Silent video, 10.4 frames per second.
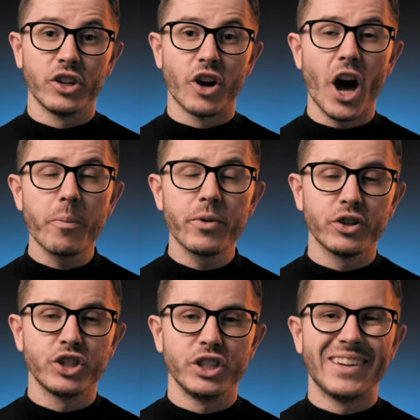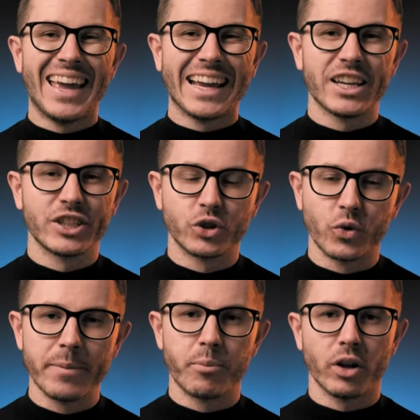to help you achieve
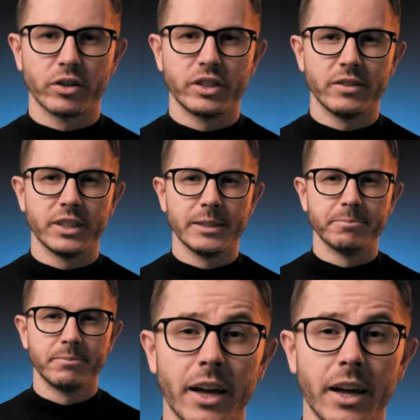extreme productivity.